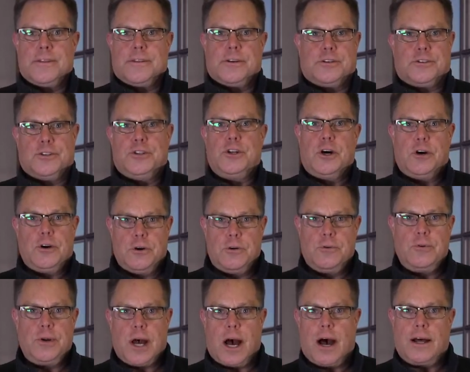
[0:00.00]
There's
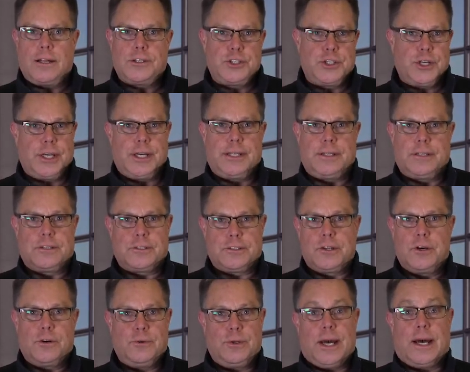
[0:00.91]
no notching,
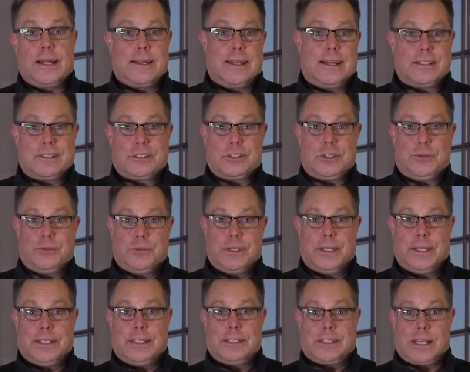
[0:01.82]
there's no nothing. So you
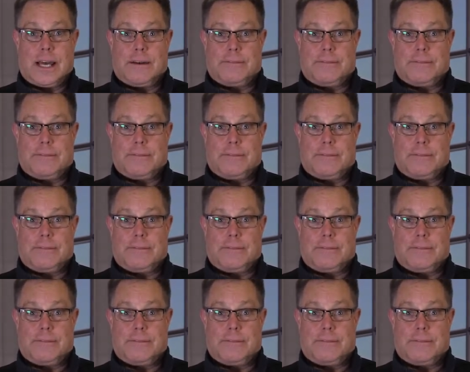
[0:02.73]
really just